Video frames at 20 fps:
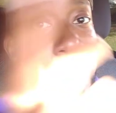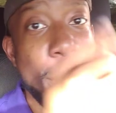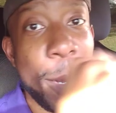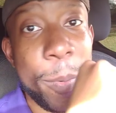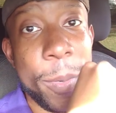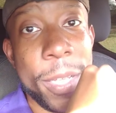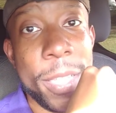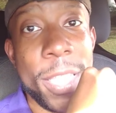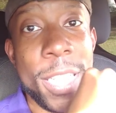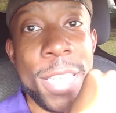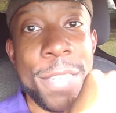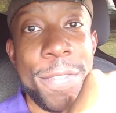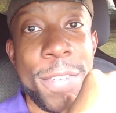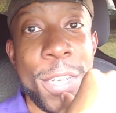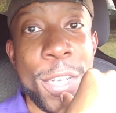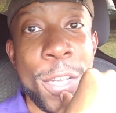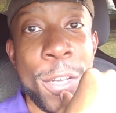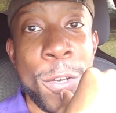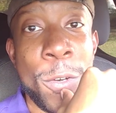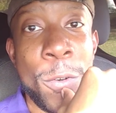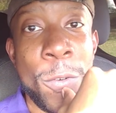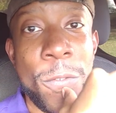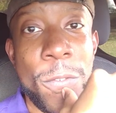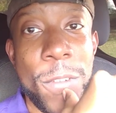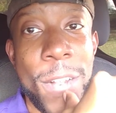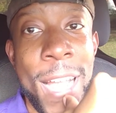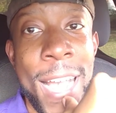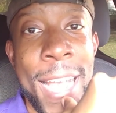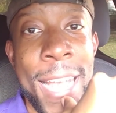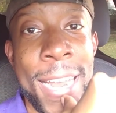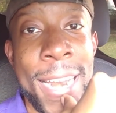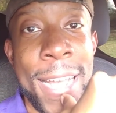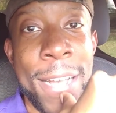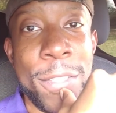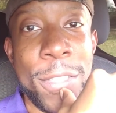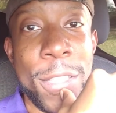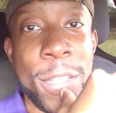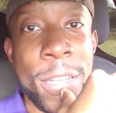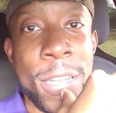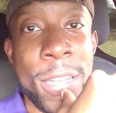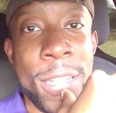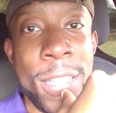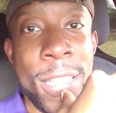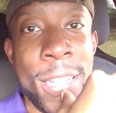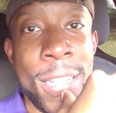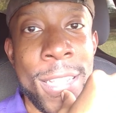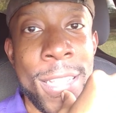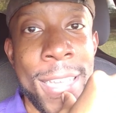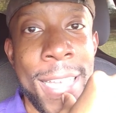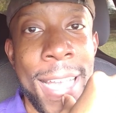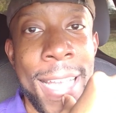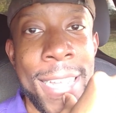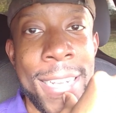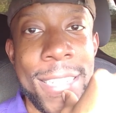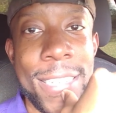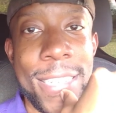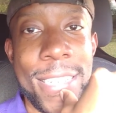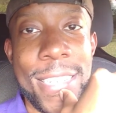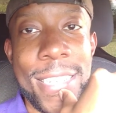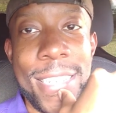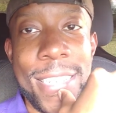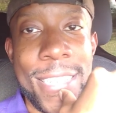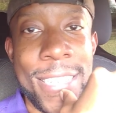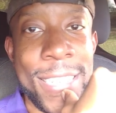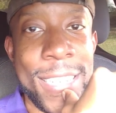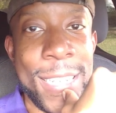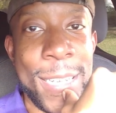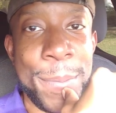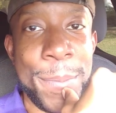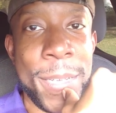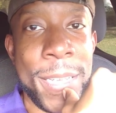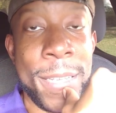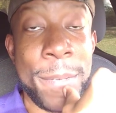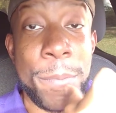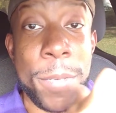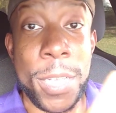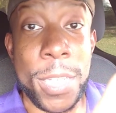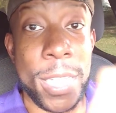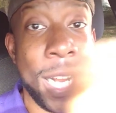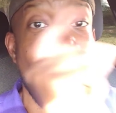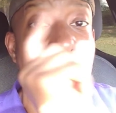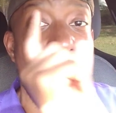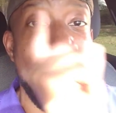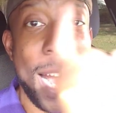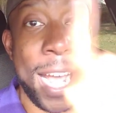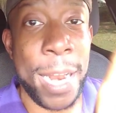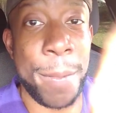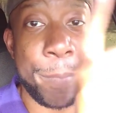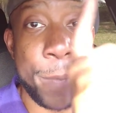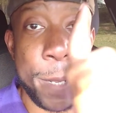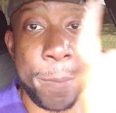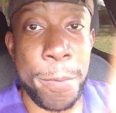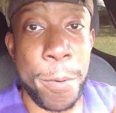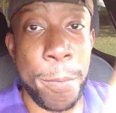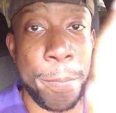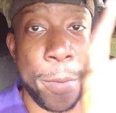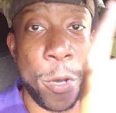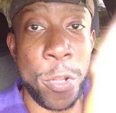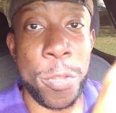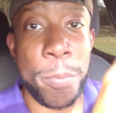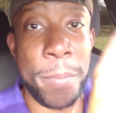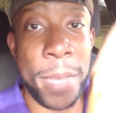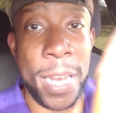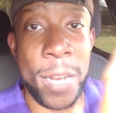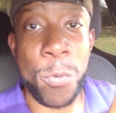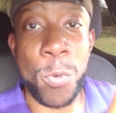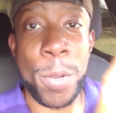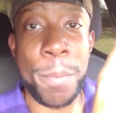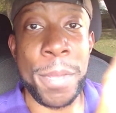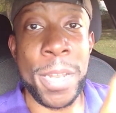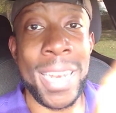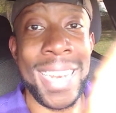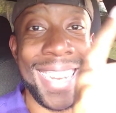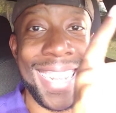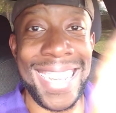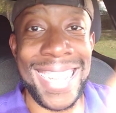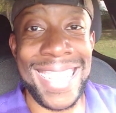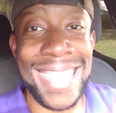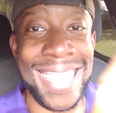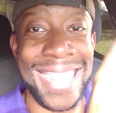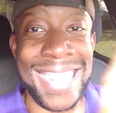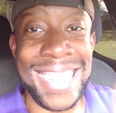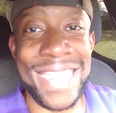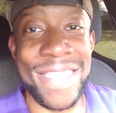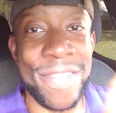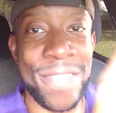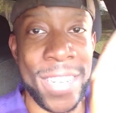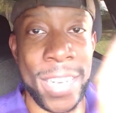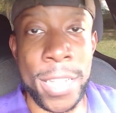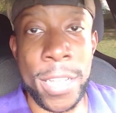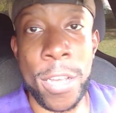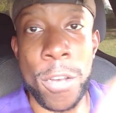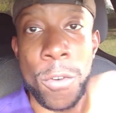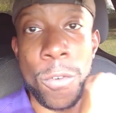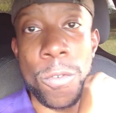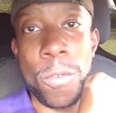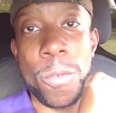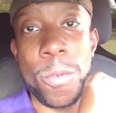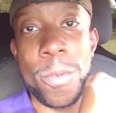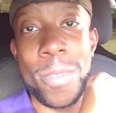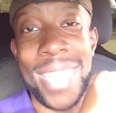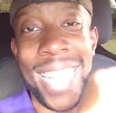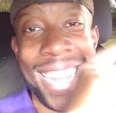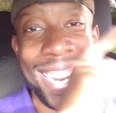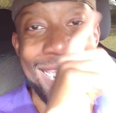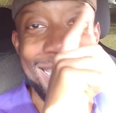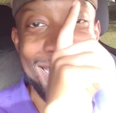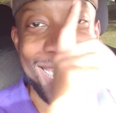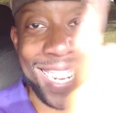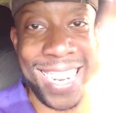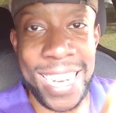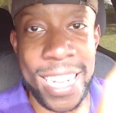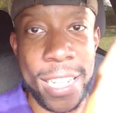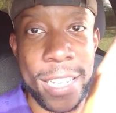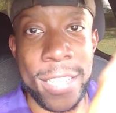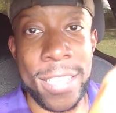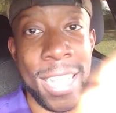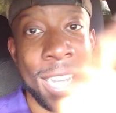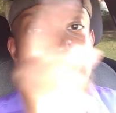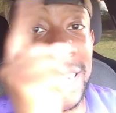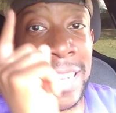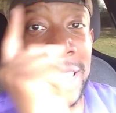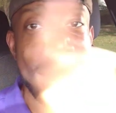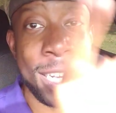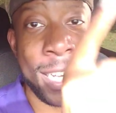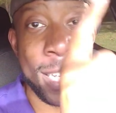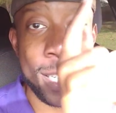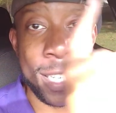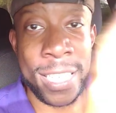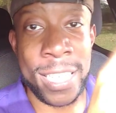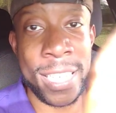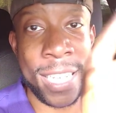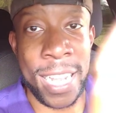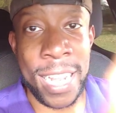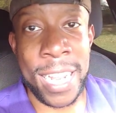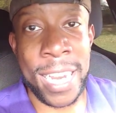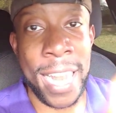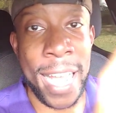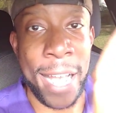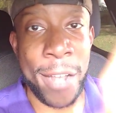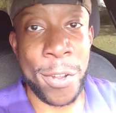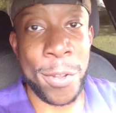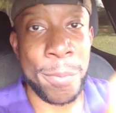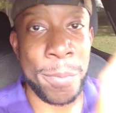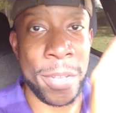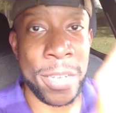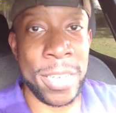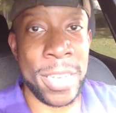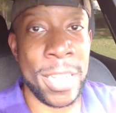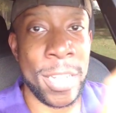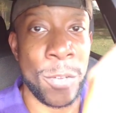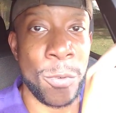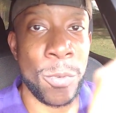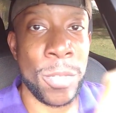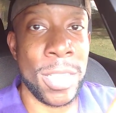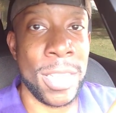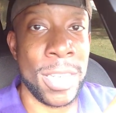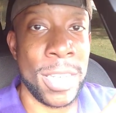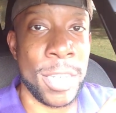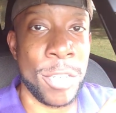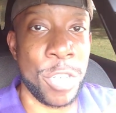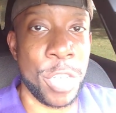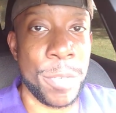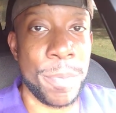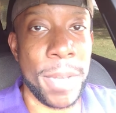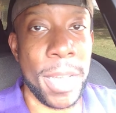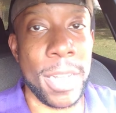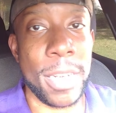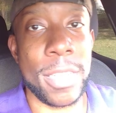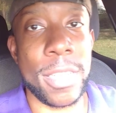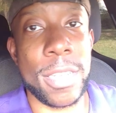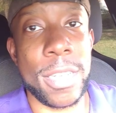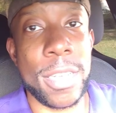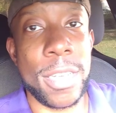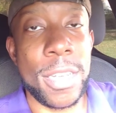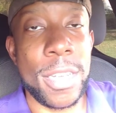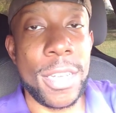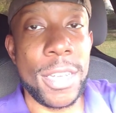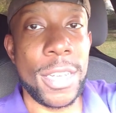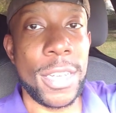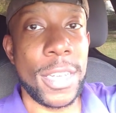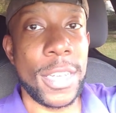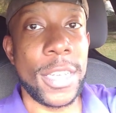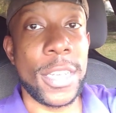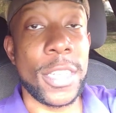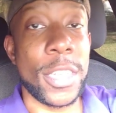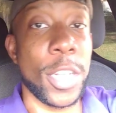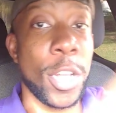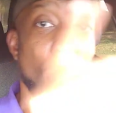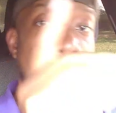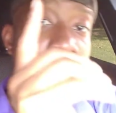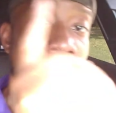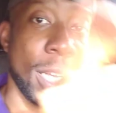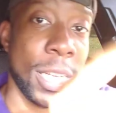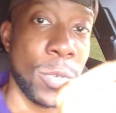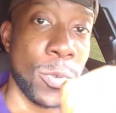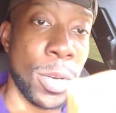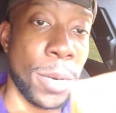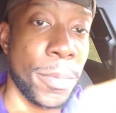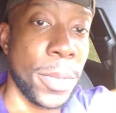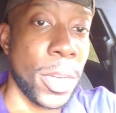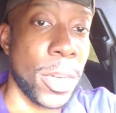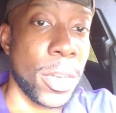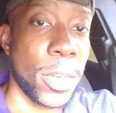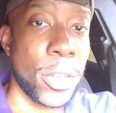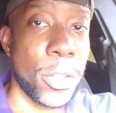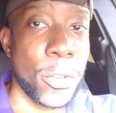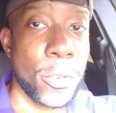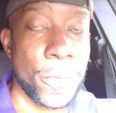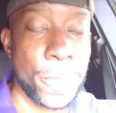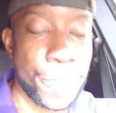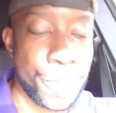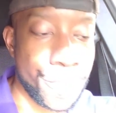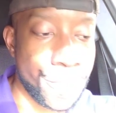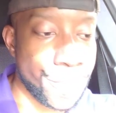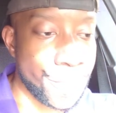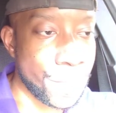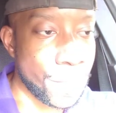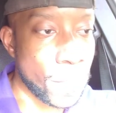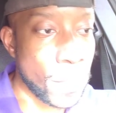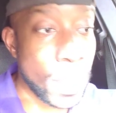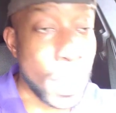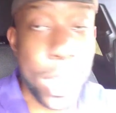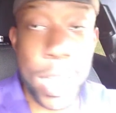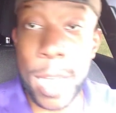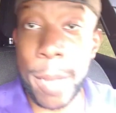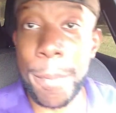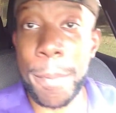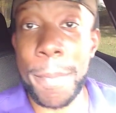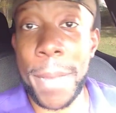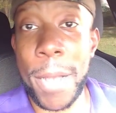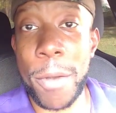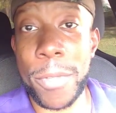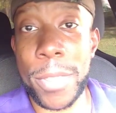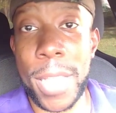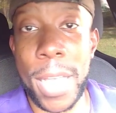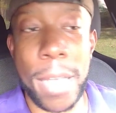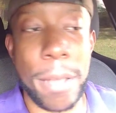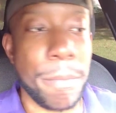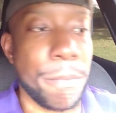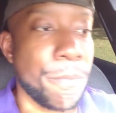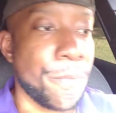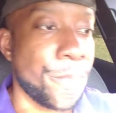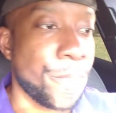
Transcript: Help get this video flying out the, the, the gates. You know what I mean? Because a lot of people, both men and women, need this video. They need it. They need to understand how come they're dealing with the disrespect. So that's what I'm here to do. Help them out with that.